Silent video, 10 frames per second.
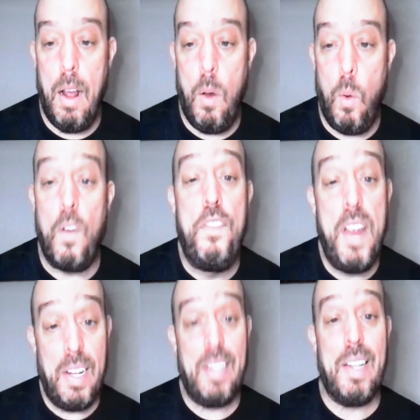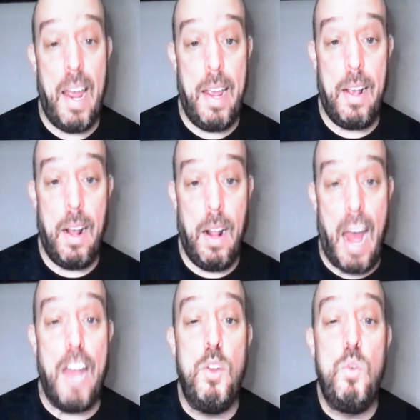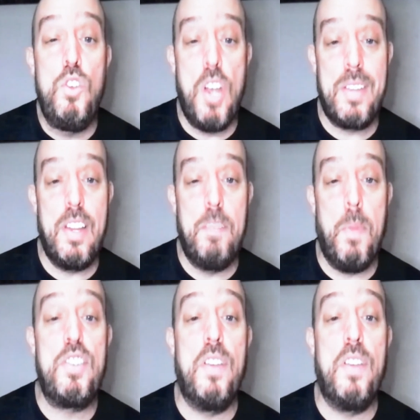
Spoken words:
or feeling like I knew just as much,